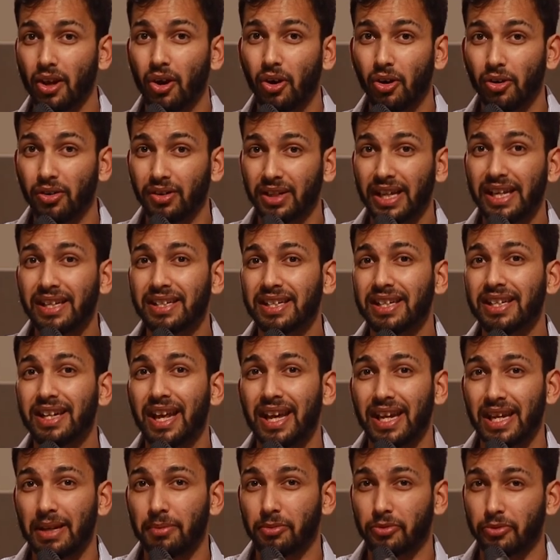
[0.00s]
on LinkedIn
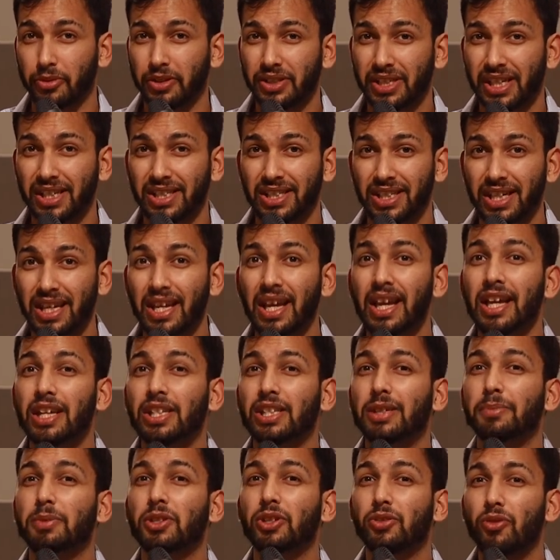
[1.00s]
at EM360,
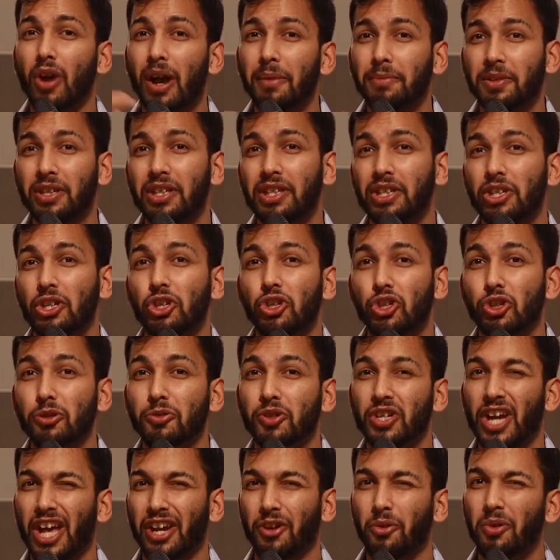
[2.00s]
subscribe to the YouTube
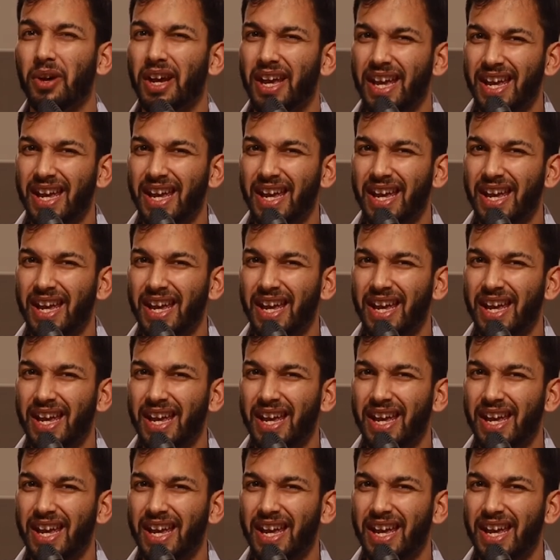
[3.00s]
channel,